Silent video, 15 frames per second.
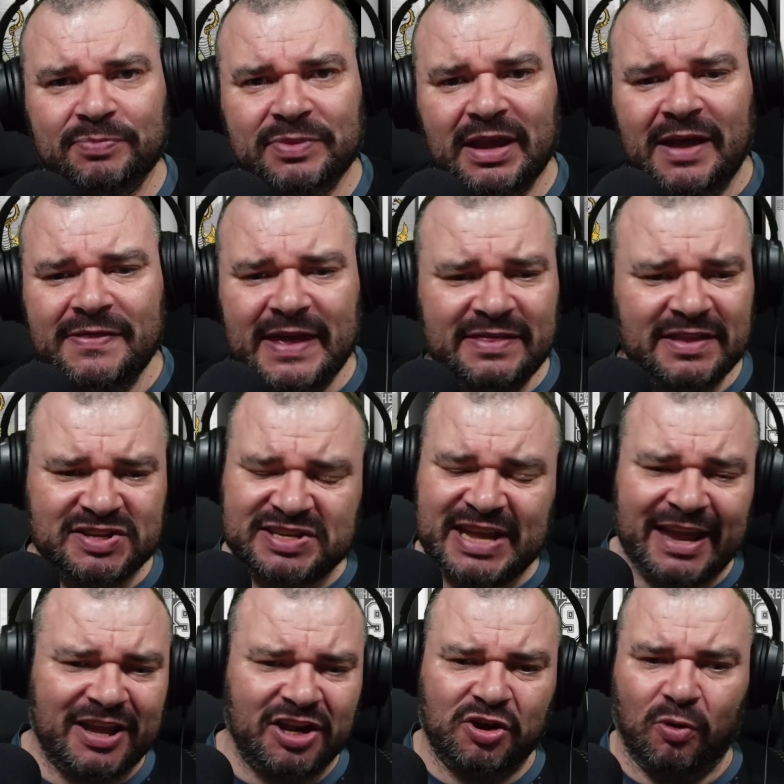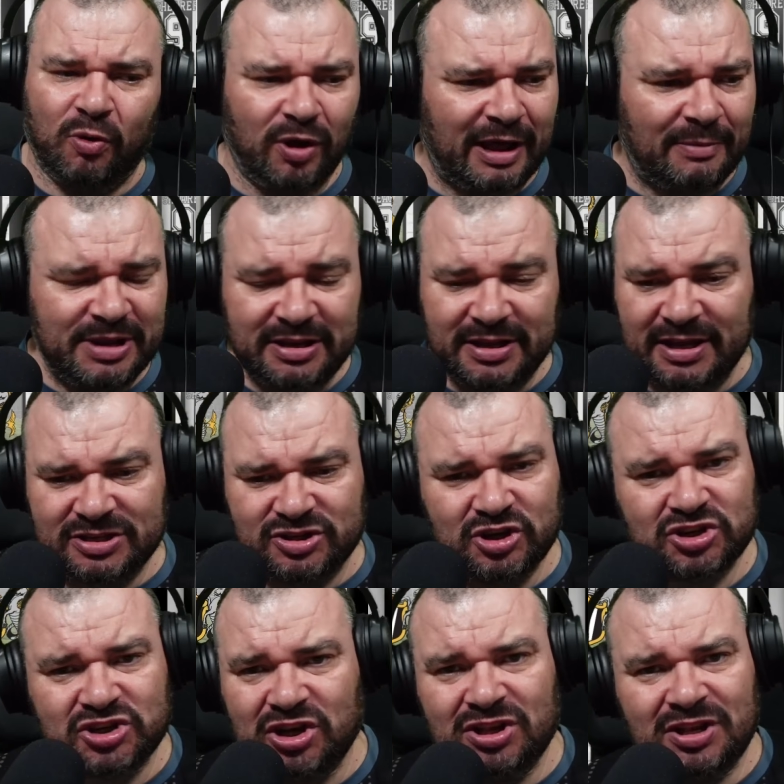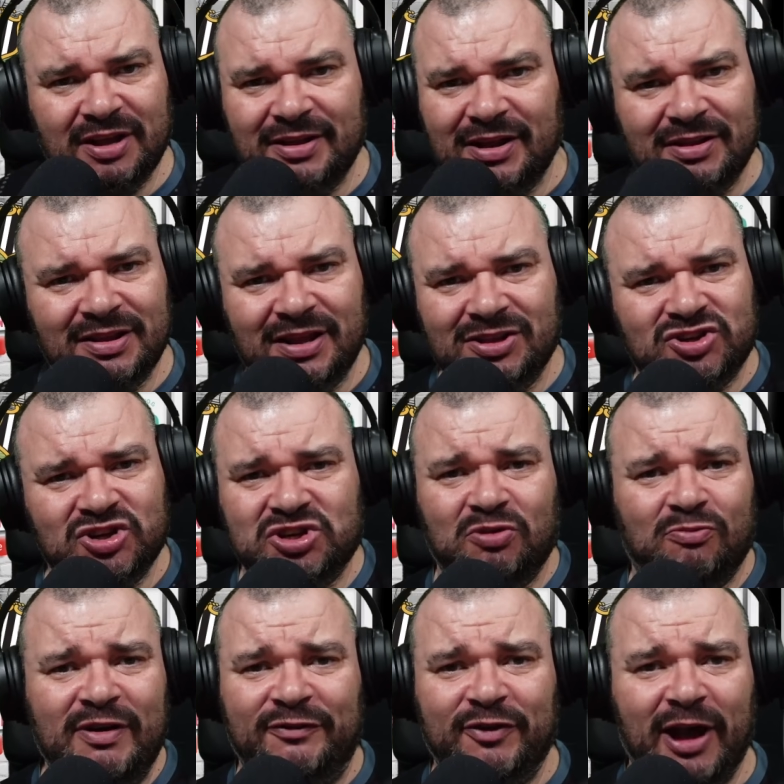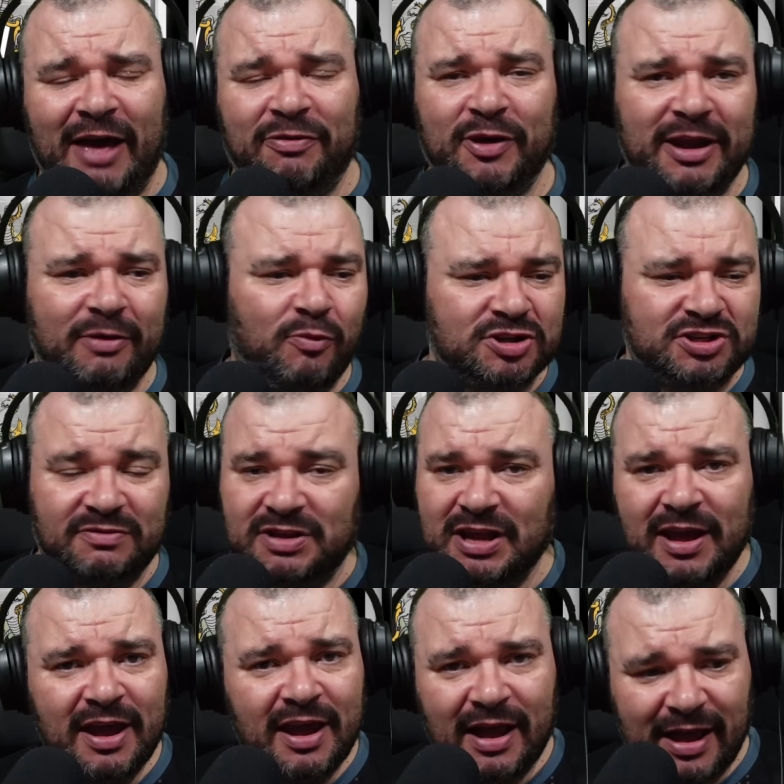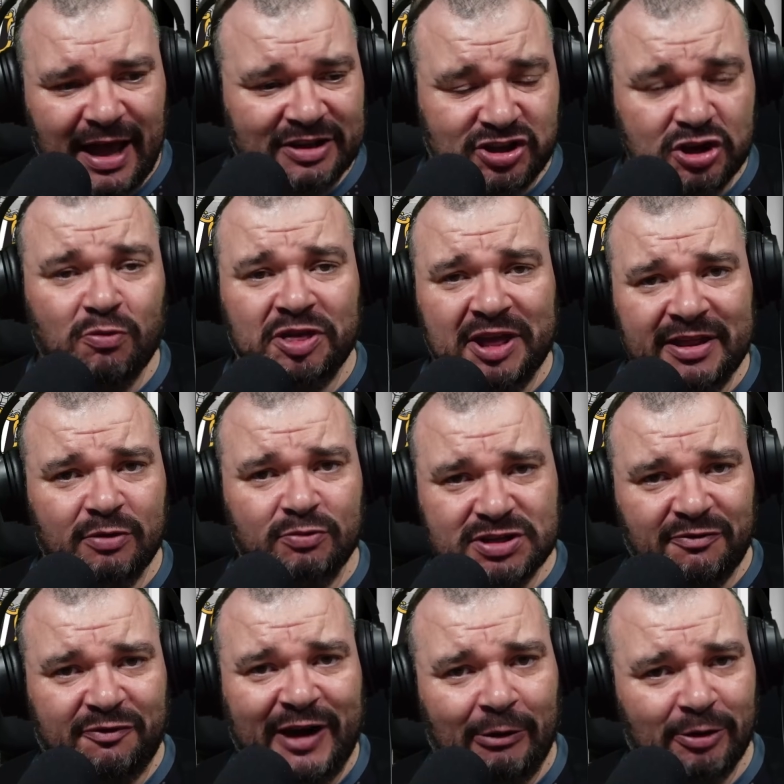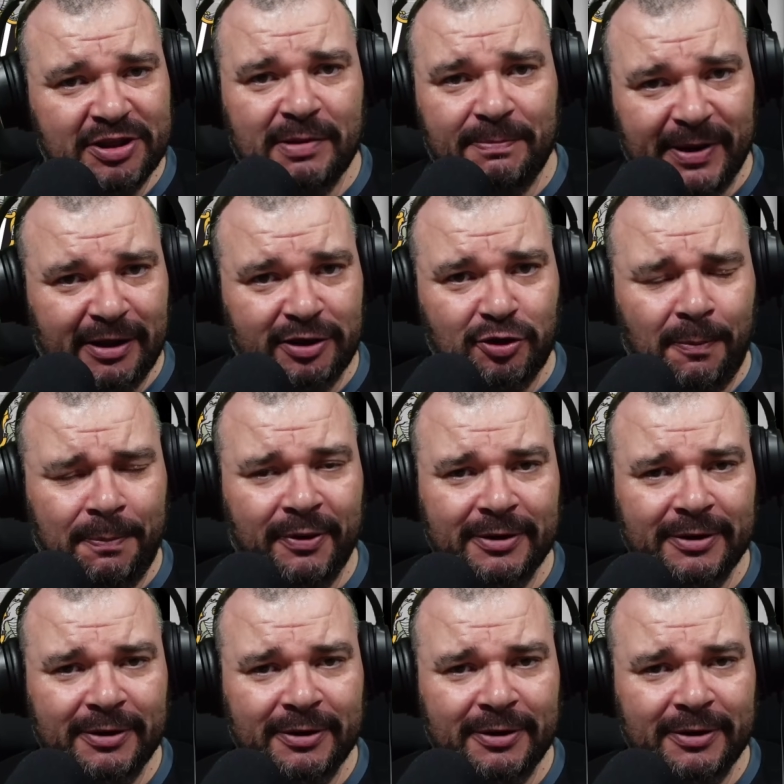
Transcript: And then the second goal, I mean, it just horrific. I do think there was a foul in the build-up,